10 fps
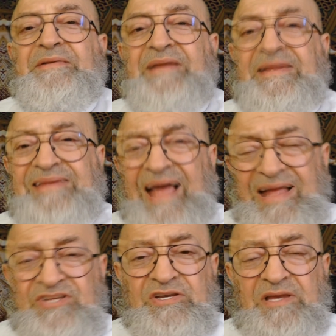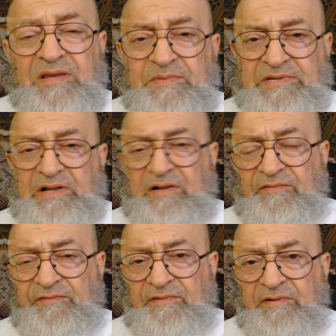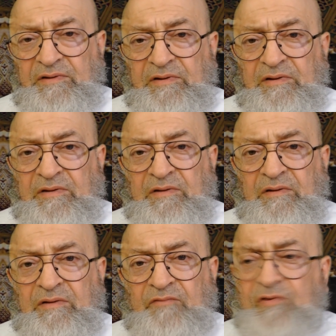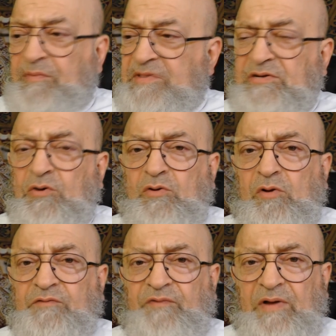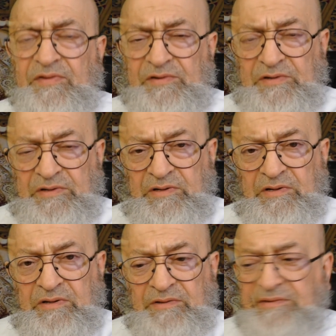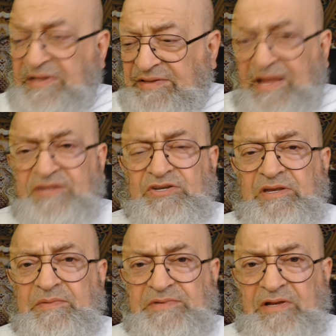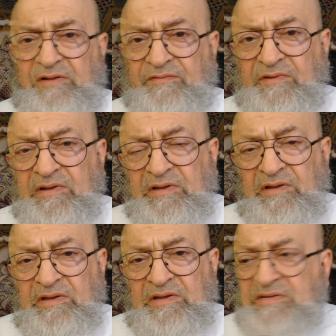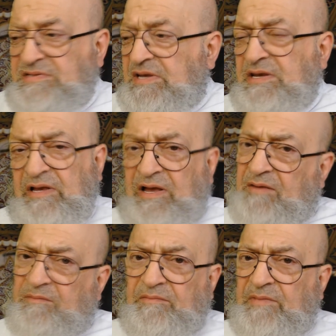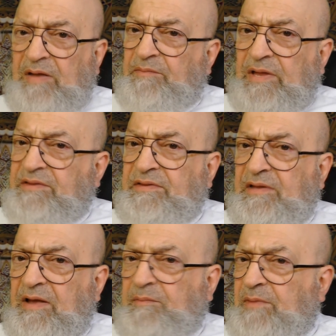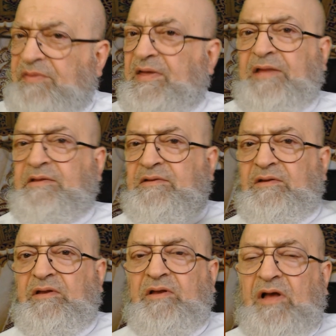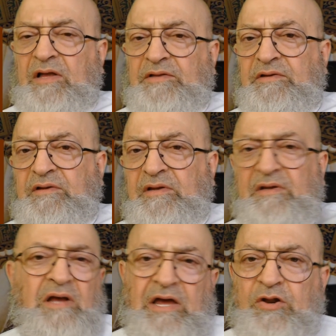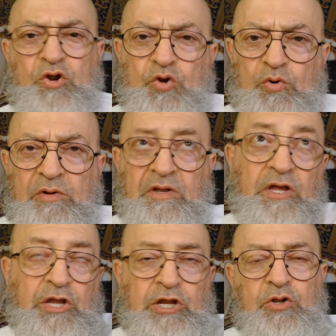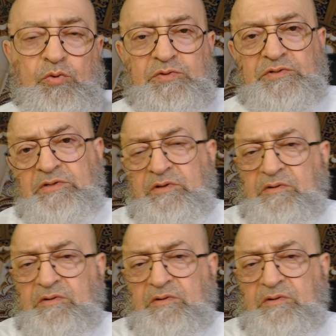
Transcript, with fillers: detaching himself from the so-called Father, detaching himself, saying, "I'm, I'm not, I'm not that God." I don't know. He knows.